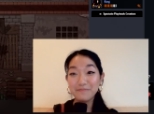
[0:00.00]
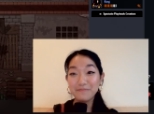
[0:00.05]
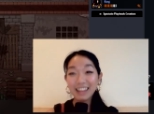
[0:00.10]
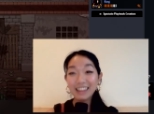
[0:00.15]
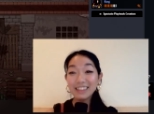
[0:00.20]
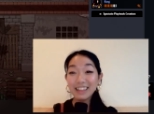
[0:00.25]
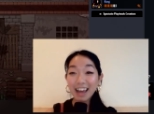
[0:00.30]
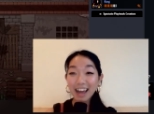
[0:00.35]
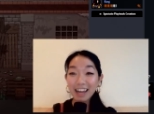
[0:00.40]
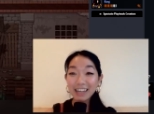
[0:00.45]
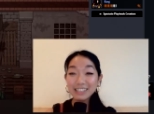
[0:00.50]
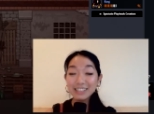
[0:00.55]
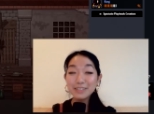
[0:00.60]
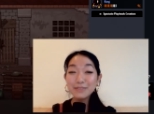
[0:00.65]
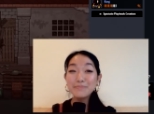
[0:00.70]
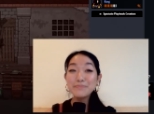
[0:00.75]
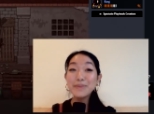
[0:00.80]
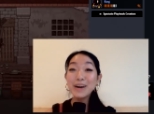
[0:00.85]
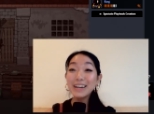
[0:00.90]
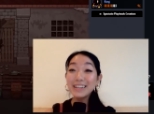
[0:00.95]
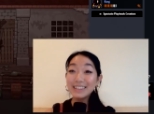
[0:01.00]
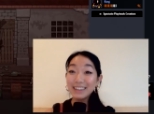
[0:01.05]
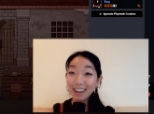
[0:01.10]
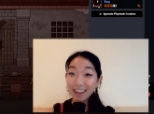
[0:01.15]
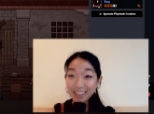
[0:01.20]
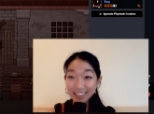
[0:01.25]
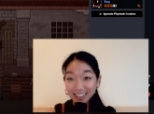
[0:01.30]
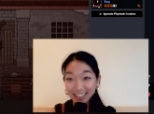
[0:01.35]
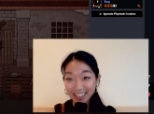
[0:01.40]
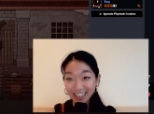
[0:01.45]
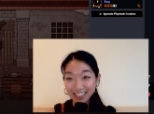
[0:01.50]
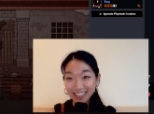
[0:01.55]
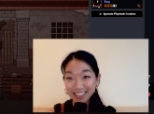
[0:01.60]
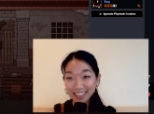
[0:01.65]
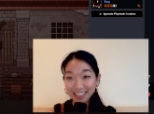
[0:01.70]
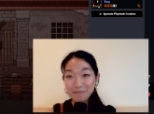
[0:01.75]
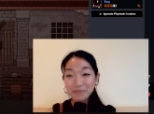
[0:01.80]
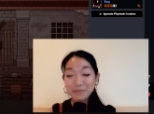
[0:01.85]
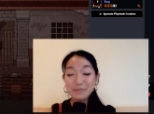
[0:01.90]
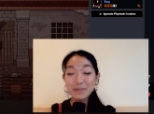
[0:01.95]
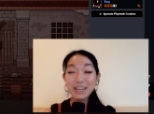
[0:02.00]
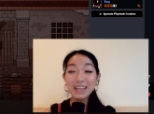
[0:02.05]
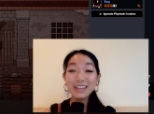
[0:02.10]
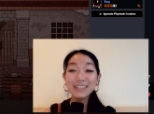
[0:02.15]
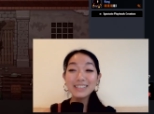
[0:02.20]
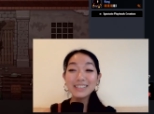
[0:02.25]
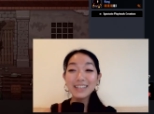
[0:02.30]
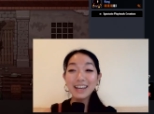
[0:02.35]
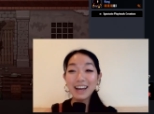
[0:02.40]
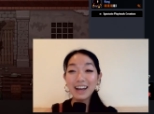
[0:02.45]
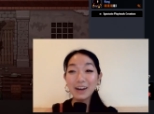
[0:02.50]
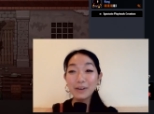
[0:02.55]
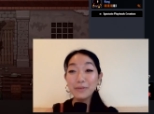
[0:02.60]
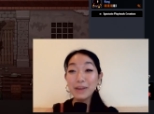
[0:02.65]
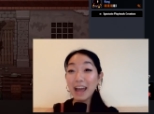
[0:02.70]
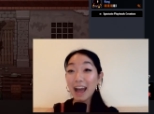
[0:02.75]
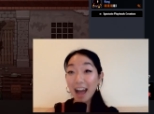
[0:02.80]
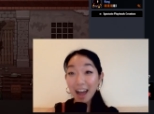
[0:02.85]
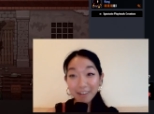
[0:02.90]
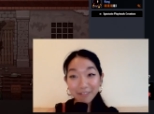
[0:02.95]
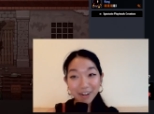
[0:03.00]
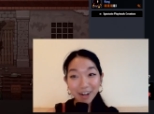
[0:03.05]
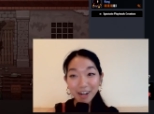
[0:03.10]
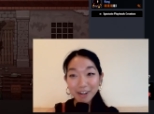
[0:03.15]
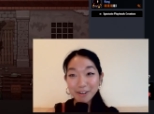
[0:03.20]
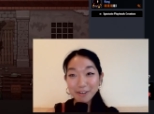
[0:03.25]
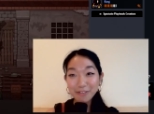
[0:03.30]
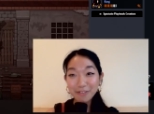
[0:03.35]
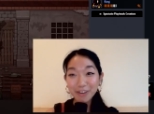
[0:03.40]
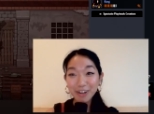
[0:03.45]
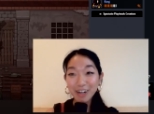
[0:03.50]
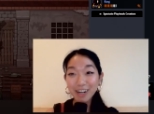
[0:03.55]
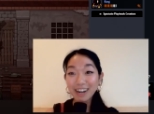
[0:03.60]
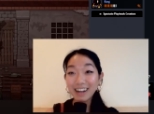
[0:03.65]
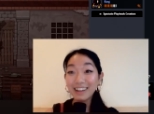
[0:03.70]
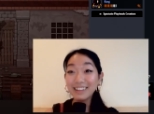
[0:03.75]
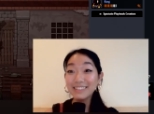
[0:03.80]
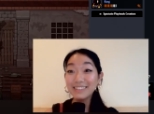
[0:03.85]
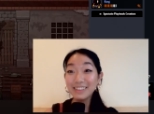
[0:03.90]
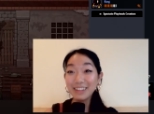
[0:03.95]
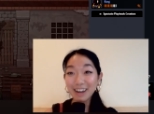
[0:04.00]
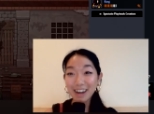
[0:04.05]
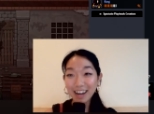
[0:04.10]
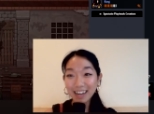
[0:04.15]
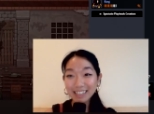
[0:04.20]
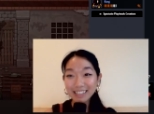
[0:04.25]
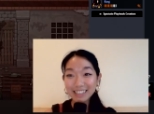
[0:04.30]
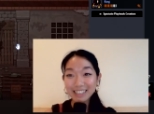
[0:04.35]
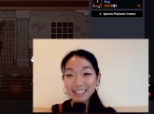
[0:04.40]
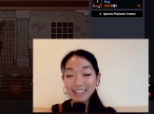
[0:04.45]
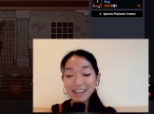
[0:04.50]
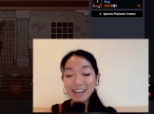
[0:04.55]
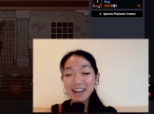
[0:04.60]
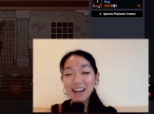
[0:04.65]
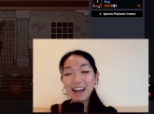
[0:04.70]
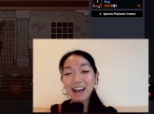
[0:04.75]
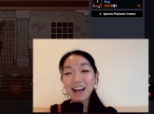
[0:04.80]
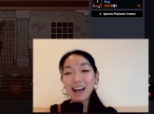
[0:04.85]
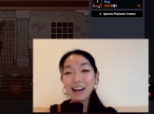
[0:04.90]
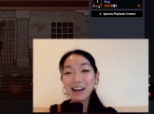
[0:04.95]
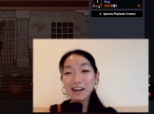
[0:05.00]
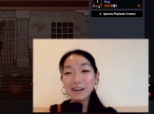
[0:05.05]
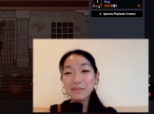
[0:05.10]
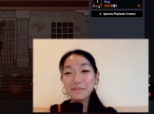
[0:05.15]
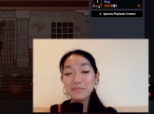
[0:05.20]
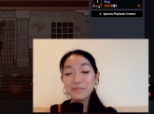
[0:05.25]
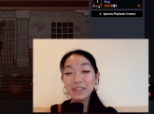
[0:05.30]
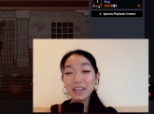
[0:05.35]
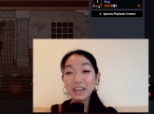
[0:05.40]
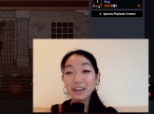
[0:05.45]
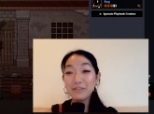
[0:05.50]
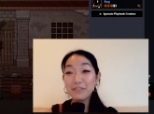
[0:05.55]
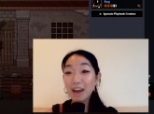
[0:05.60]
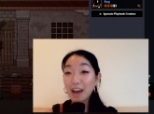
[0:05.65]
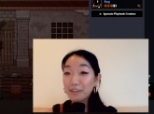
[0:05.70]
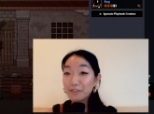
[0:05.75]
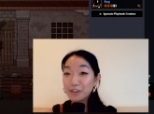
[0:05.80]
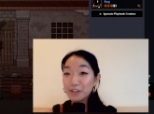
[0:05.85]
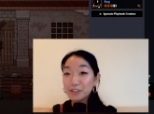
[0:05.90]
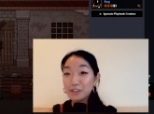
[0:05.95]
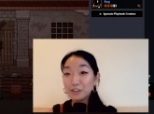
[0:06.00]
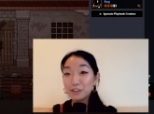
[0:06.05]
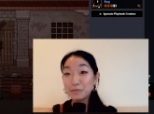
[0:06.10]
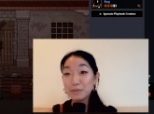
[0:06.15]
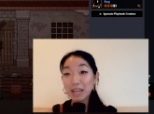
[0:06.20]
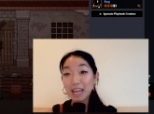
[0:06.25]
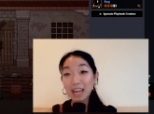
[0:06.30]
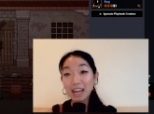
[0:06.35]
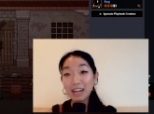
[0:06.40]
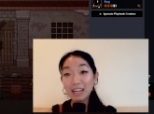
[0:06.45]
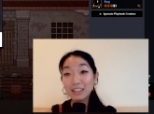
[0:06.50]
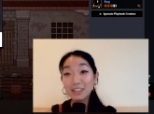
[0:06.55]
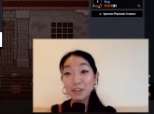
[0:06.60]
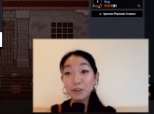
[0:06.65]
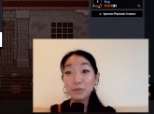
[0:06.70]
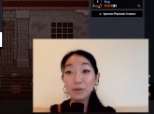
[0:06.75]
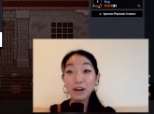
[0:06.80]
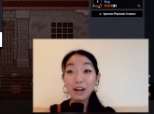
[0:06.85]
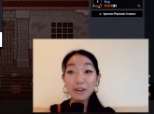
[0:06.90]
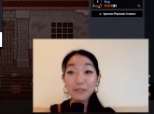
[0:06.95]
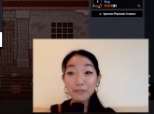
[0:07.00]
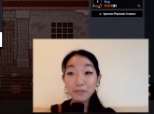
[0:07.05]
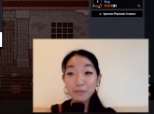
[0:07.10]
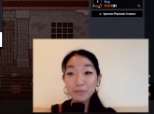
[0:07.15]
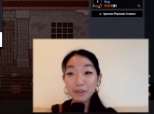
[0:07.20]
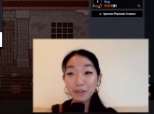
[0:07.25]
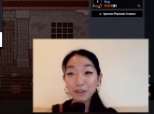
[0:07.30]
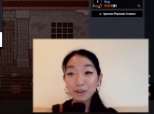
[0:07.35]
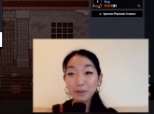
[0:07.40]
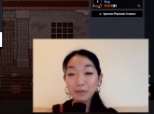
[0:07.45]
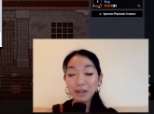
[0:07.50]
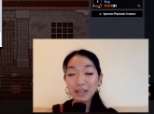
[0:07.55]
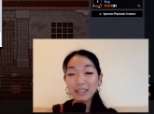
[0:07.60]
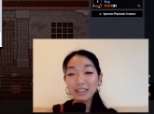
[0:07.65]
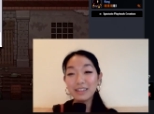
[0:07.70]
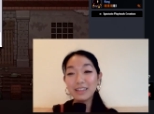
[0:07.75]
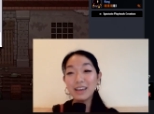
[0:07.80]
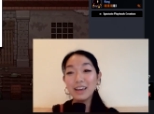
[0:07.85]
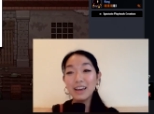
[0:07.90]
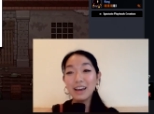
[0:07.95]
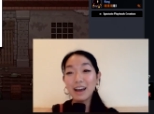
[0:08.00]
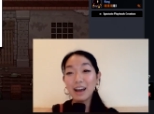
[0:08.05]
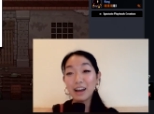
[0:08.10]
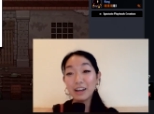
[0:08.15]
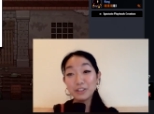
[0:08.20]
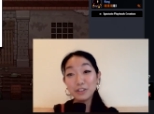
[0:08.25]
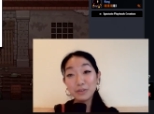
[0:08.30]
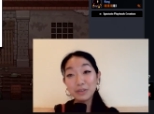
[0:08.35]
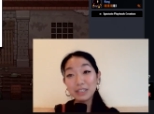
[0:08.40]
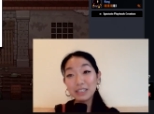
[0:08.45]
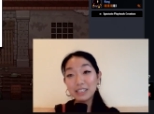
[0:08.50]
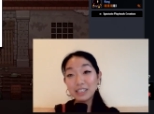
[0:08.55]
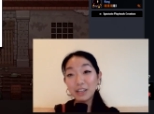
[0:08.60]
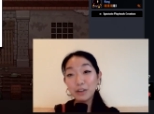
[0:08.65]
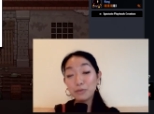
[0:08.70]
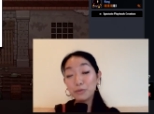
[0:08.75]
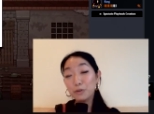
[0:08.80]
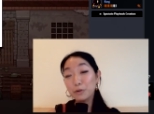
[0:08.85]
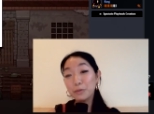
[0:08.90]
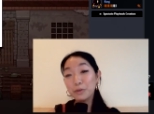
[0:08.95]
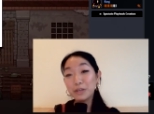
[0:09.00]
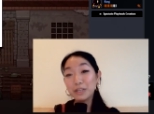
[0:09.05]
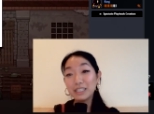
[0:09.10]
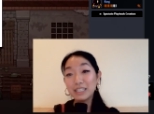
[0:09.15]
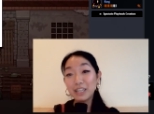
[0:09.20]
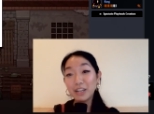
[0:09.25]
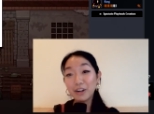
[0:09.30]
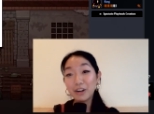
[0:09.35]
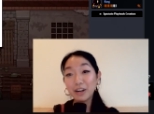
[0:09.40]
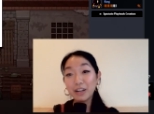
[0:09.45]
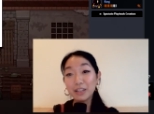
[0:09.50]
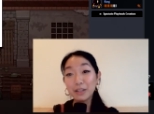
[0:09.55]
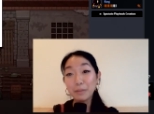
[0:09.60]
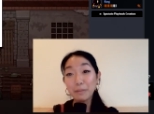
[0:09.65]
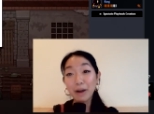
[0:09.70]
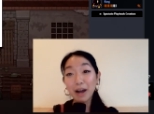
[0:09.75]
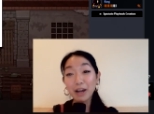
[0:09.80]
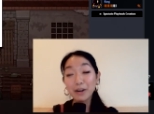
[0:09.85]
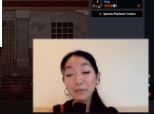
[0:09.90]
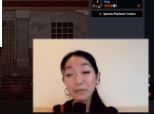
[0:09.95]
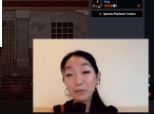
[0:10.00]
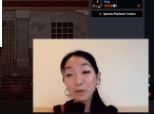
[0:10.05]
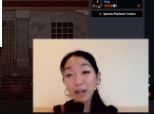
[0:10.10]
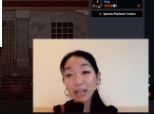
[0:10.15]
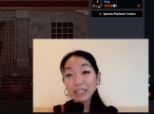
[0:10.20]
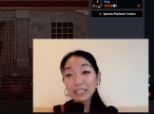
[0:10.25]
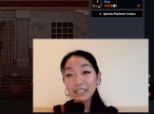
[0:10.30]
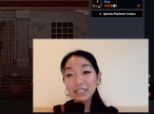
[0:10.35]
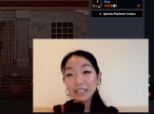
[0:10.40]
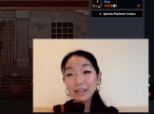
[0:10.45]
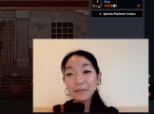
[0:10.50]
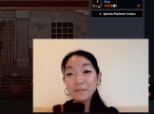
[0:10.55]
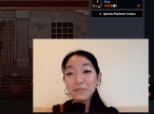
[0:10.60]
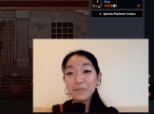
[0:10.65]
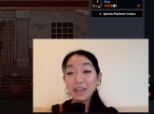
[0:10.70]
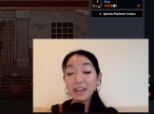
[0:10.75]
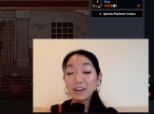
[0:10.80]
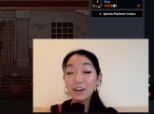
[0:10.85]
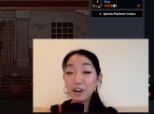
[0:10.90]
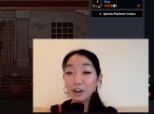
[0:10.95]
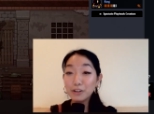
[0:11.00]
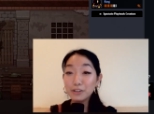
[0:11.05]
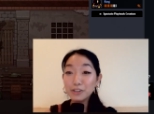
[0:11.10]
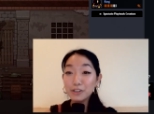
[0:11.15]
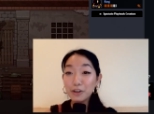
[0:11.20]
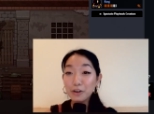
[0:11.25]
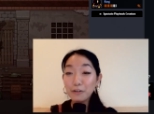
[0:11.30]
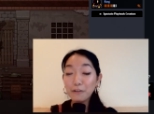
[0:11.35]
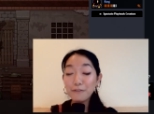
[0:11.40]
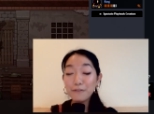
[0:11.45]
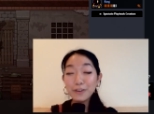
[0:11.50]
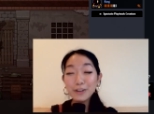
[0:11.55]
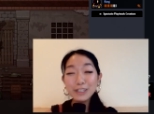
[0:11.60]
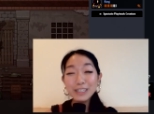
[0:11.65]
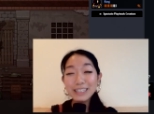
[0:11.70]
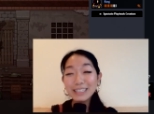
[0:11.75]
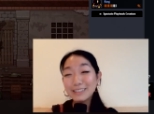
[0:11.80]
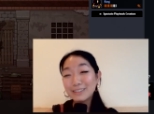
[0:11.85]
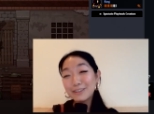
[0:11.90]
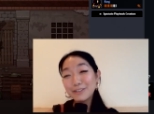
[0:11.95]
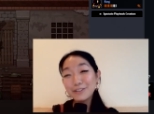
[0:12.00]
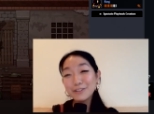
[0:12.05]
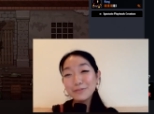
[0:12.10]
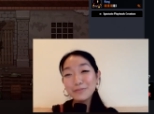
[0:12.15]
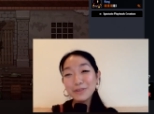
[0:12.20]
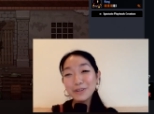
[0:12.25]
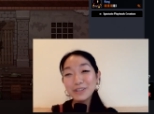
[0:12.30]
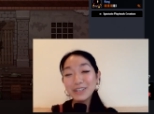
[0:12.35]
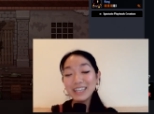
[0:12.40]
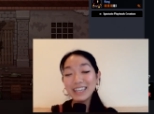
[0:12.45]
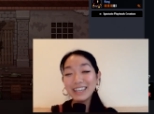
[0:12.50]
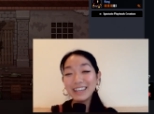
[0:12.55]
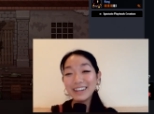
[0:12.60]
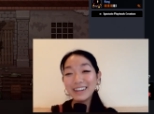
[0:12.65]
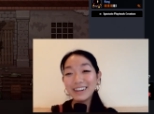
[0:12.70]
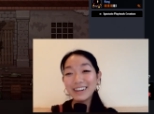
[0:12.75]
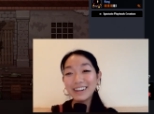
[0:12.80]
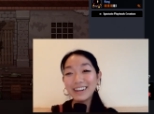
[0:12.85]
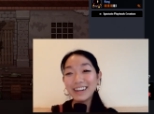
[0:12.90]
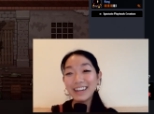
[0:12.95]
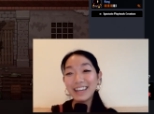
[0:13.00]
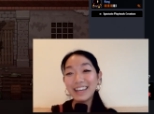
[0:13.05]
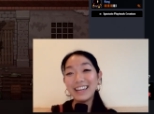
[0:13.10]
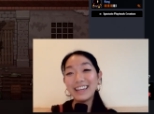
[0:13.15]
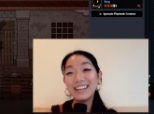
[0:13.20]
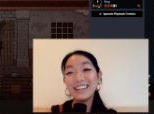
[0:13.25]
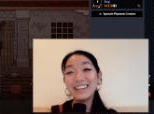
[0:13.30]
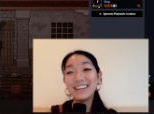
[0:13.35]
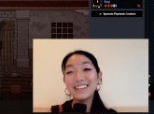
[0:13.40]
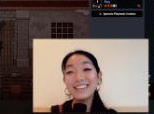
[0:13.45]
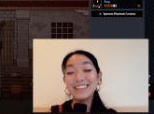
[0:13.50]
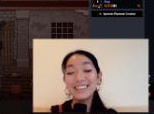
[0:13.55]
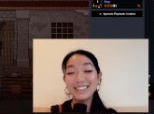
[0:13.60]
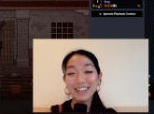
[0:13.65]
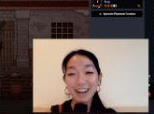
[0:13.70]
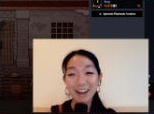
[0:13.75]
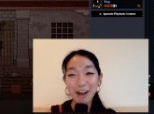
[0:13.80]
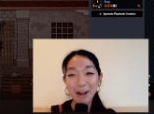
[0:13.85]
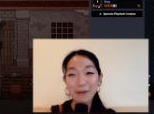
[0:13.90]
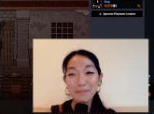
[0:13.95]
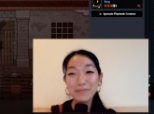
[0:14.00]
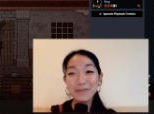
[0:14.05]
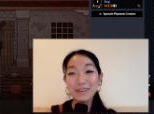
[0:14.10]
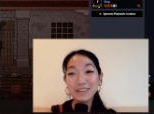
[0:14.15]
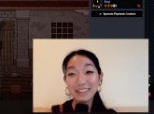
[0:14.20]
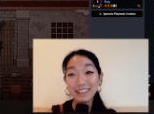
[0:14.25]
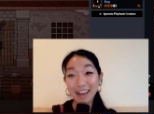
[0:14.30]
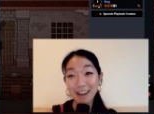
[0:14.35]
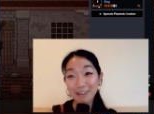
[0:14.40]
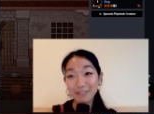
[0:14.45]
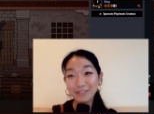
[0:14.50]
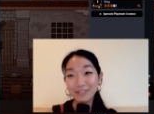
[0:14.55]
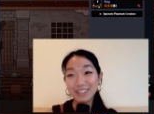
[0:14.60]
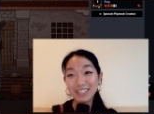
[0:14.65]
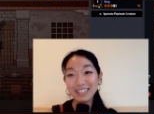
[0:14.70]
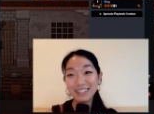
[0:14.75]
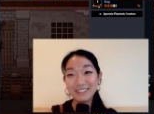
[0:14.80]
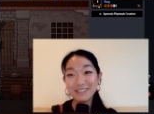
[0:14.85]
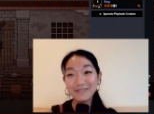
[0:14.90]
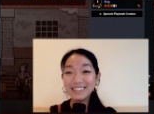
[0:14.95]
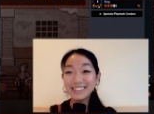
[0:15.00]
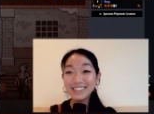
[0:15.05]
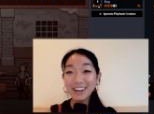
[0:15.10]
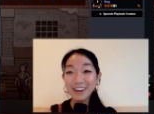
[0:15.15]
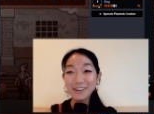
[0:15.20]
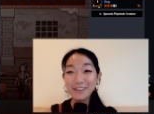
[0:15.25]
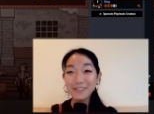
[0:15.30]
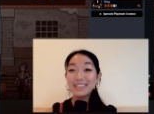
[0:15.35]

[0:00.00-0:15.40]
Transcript: last but not least, because we have gone over a lot, if ever there's a mechanic that you were unfamiliar with, as you can see, rulebook is here in the bottom right, and also fully searchable here in the top left. So